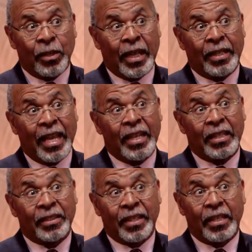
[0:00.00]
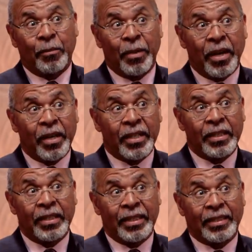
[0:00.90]
and that is that
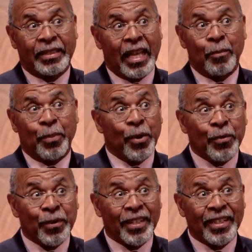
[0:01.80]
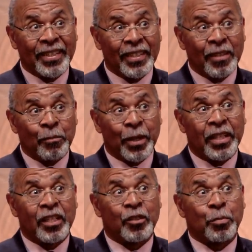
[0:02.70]
America is not perfect, but
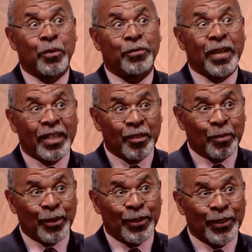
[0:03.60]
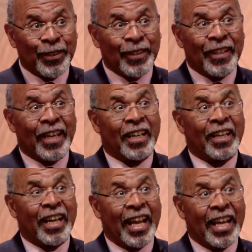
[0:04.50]
it is perfectible.
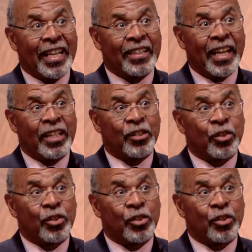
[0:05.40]
And